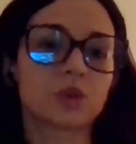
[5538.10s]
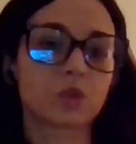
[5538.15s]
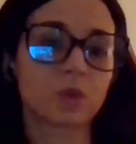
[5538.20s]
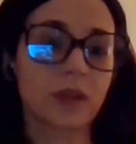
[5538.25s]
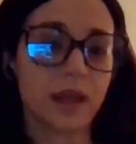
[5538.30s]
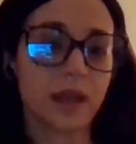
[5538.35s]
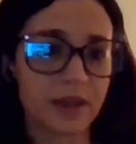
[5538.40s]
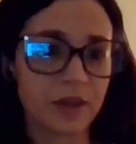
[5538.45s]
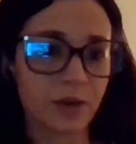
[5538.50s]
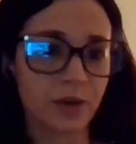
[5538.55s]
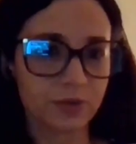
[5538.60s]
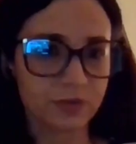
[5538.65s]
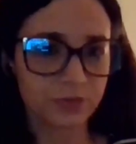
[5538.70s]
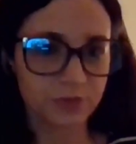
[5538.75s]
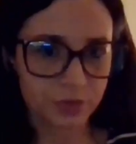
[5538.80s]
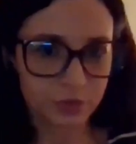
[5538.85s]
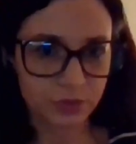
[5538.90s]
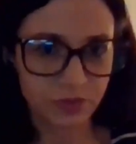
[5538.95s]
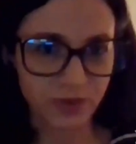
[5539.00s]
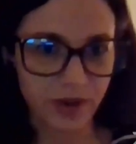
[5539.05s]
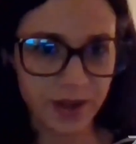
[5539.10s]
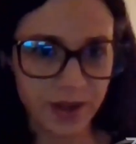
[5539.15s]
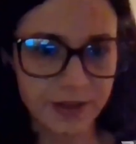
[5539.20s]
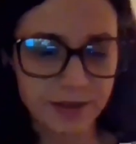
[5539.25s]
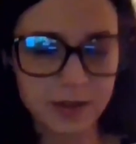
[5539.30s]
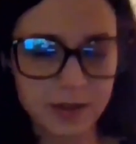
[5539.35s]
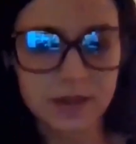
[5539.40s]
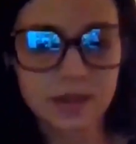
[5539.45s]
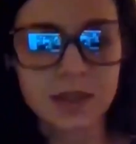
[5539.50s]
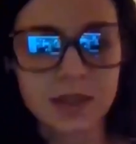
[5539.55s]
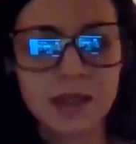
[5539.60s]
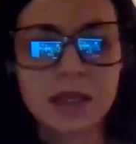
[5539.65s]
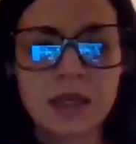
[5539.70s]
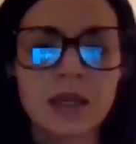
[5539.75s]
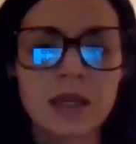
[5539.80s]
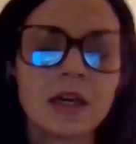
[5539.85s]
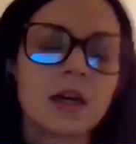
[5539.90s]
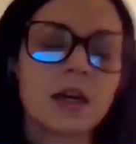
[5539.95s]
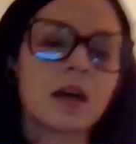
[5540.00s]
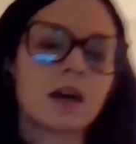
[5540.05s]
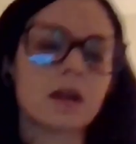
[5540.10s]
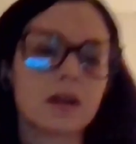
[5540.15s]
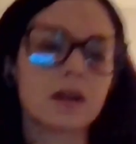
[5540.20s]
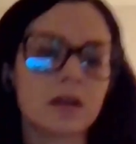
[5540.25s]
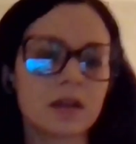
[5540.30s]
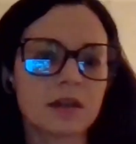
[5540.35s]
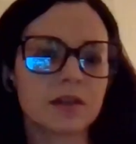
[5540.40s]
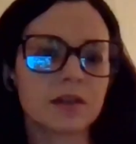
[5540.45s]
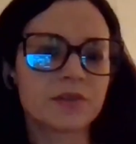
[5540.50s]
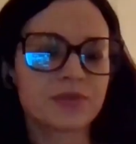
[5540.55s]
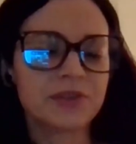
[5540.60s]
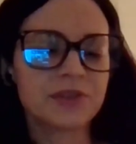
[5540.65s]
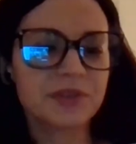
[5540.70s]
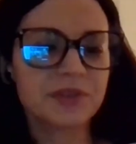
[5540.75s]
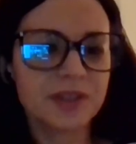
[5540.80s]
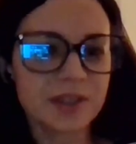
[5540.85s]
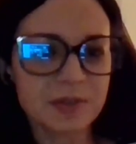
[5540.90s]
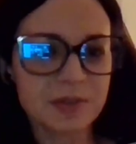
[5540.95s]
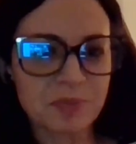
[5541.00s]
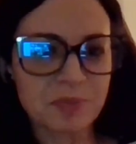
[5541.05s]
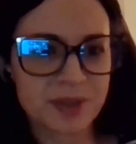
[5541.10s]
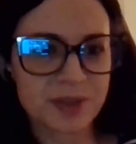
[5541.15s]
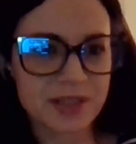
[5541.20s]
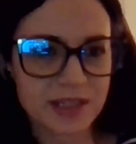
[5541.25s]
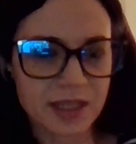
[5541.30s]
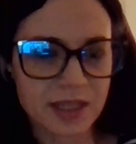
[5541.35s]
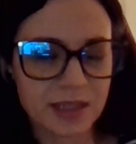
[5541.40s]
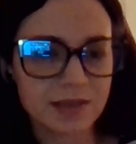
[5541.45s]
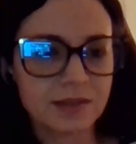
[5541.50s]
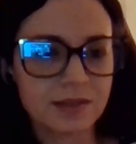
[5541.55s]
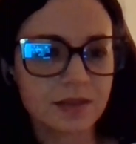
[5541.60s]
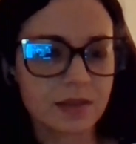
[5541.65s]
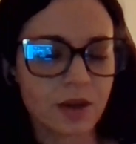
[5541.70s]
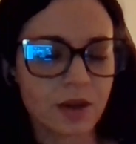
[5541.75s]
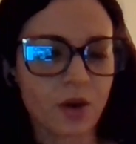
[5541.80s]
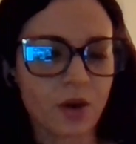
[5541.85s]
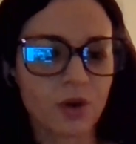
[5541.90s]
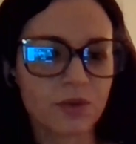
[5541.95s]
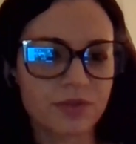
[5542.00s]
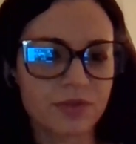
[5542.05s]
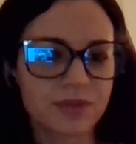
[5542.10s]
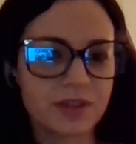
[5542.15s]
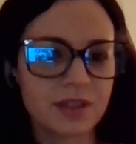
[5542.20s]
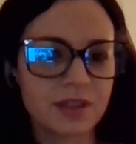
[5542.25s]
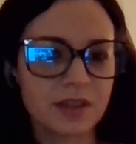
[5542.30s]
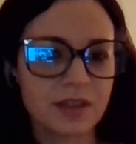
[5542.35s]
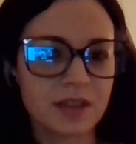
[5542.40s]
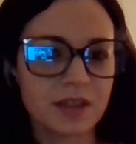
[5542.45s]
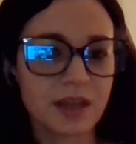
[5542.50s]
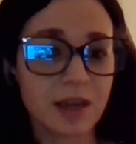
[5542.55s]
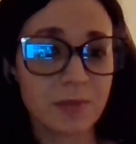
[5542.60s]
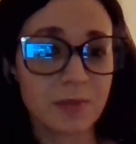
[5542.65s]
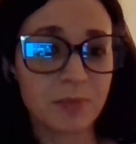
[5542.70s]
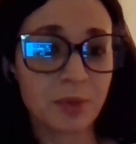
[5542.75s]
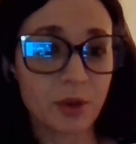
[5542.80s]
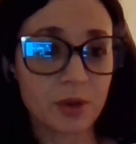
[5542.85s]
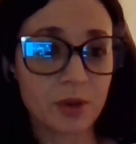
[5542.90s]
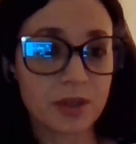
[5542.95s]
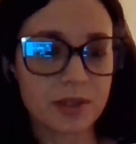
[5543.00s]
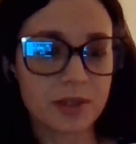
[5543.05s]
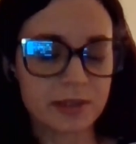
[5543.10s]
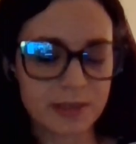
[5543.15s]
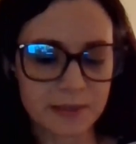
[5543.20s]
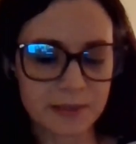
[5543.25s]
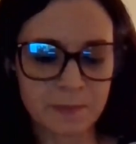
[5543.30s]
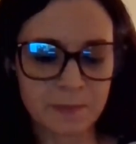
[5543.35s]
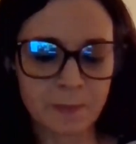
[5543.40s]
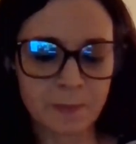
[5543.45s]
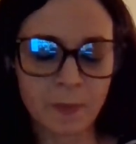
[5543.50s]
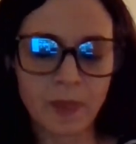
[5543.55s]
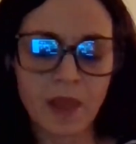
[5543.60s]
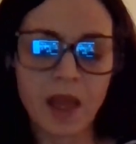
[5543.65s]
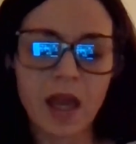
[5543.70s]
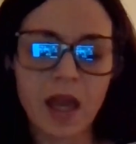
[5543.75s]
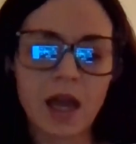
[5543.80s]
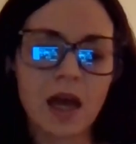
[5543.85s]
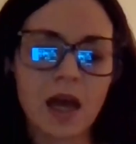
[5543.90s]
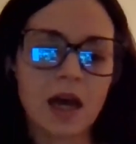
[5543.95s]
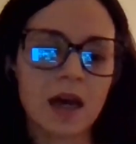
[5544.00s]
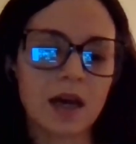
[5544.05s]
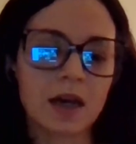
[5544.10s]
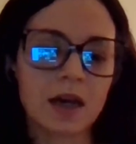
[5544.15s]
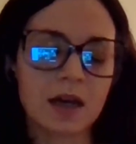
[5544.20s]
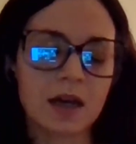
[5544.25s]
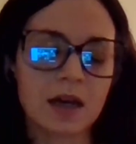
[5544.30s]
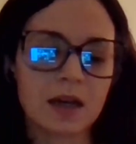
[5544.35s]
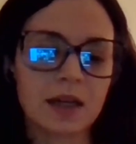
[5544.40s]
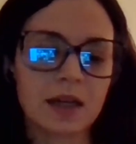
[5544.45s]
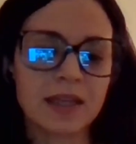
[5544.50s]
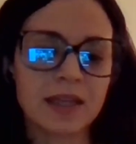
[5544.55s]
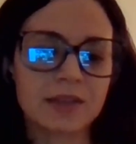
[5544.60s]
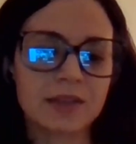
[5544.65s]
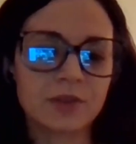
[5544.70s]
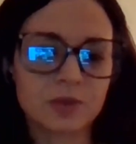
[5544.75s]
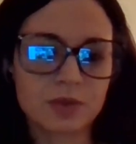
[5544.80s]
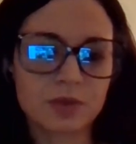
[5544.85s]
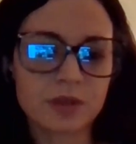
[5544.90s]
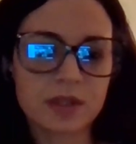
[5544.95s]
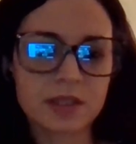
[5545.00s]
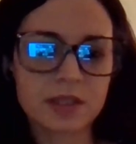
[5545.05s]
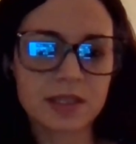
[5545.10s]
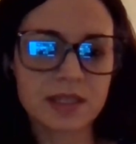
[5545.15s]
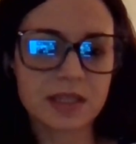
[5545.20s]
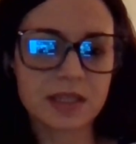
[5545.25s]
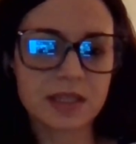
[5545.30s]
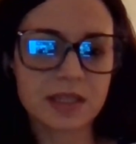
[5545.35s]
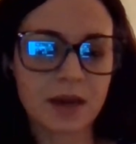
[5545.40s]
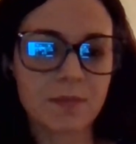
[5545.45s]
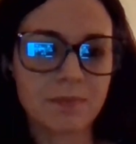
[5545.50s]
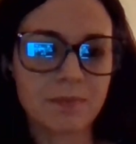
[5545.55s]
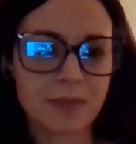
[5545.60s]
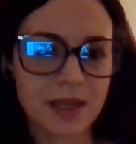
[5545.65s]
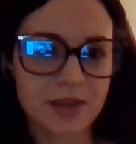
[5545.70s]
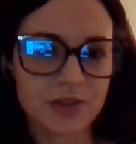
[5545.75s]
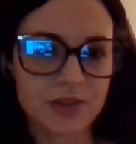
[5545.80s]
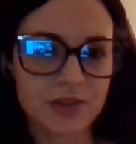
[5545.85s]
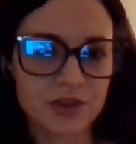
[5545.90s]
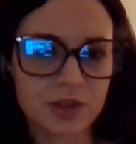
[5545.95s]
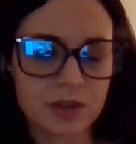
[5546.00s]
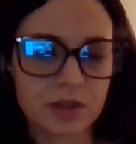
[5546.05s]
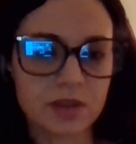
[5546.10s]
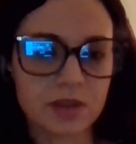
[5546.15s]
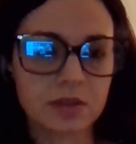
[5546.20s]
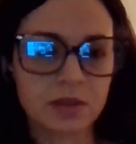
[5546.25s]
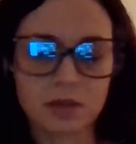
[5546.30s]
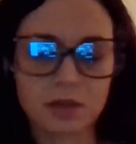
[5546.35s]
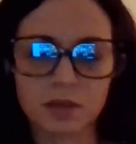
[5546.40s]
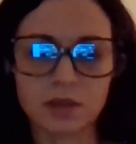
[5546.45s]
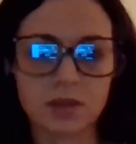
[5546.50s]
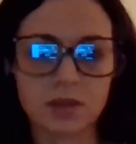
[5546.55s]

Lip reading: lay off, to fire 15% of the employees. And to this, a major